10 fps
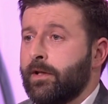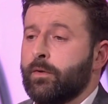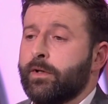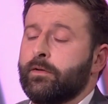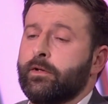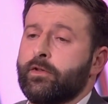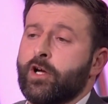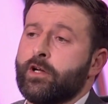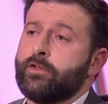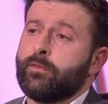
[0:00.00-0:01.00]
when the
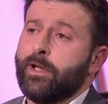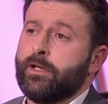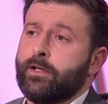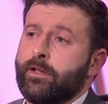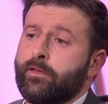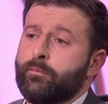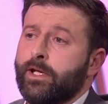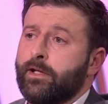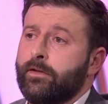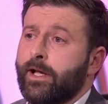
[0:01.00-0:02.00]
charge was made against
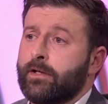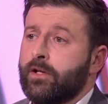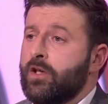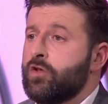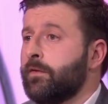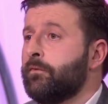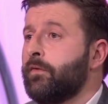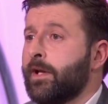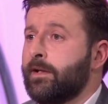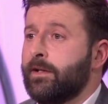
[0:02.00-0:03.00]
me that Sinn
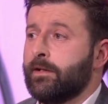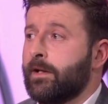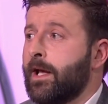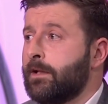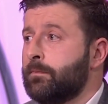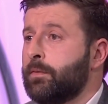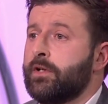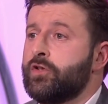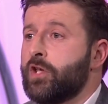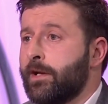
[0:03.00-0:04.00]
Féin didn't help
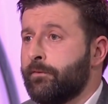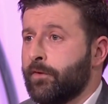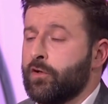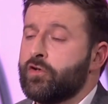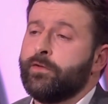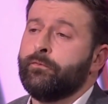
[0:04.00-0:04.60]
Jennifer or Sinn